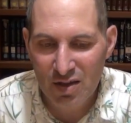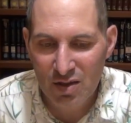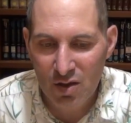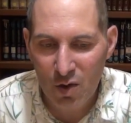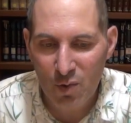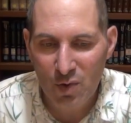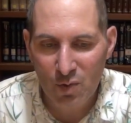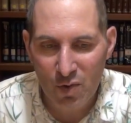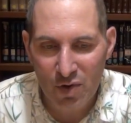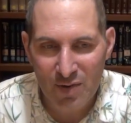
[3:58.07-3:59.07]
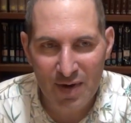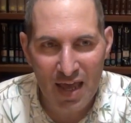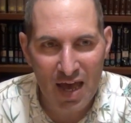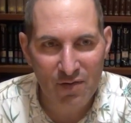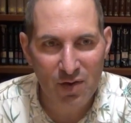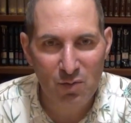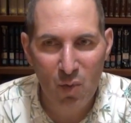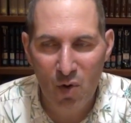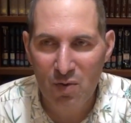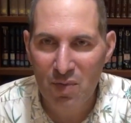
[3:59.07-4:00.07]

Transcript: no one worried about having more